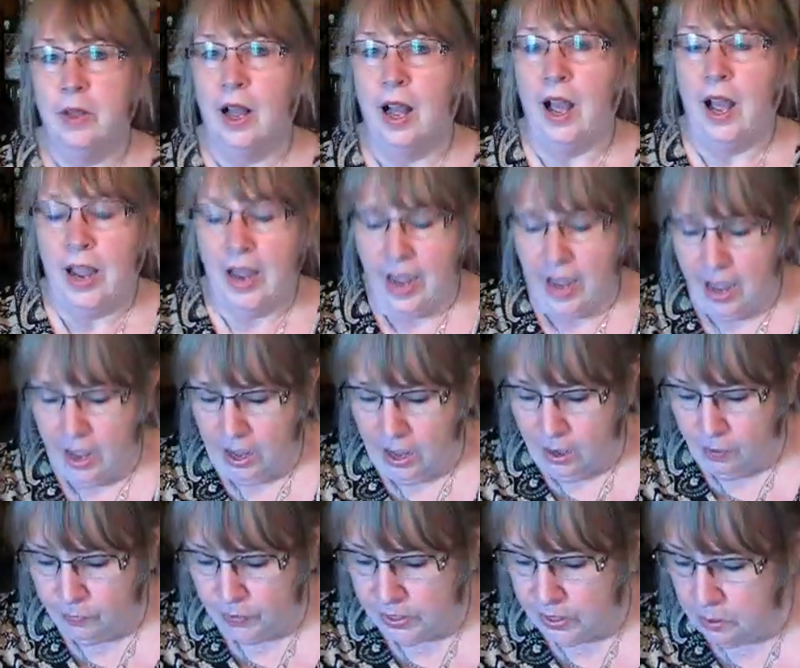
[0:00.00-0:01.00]
I
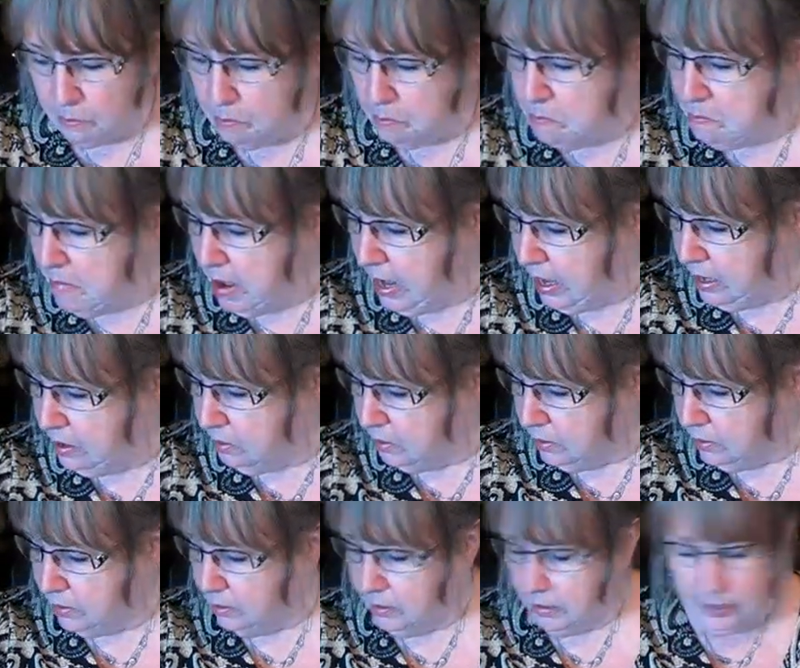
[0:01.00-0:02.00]
have some
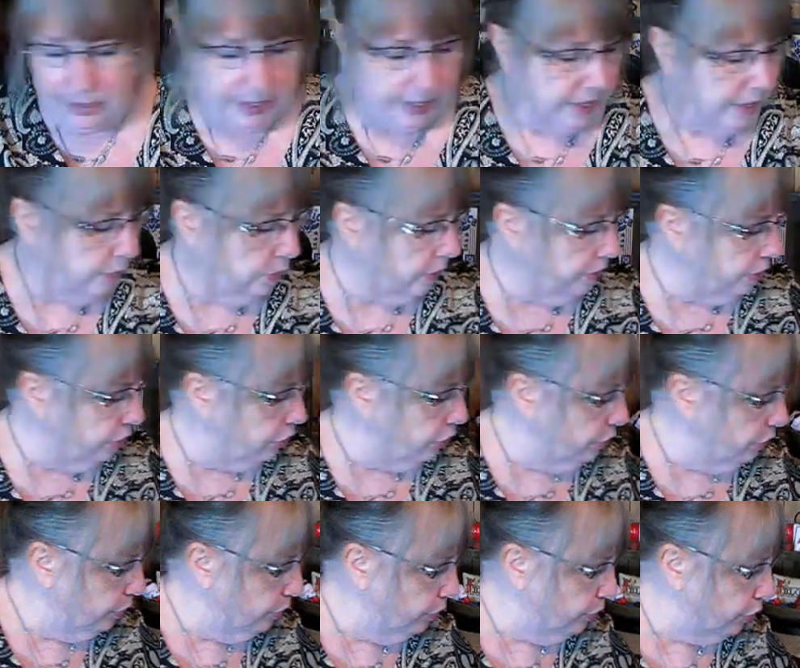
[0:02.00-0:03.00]
mail that I want
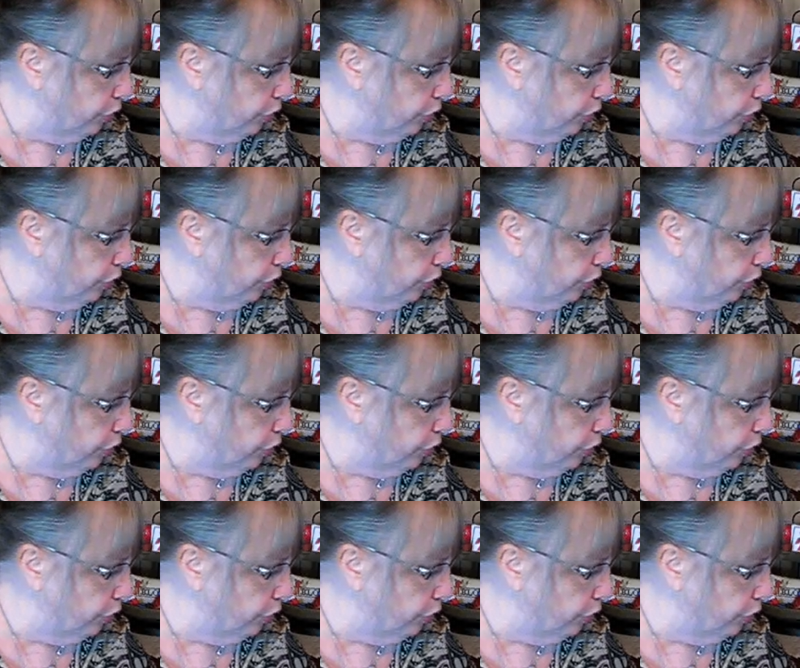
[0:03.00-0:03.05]
to